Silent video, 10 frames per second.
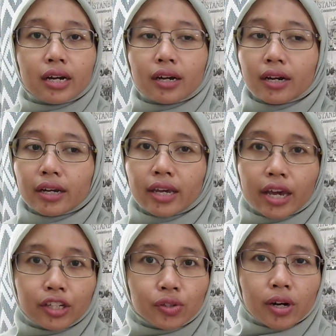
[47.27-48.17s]
a
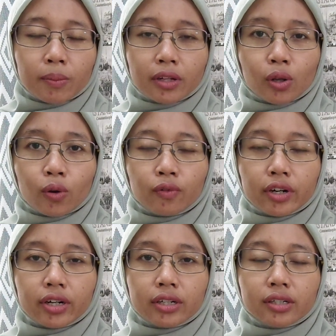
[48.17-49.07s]
K-drama
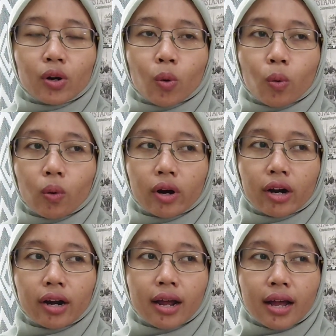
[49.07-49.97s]
lover or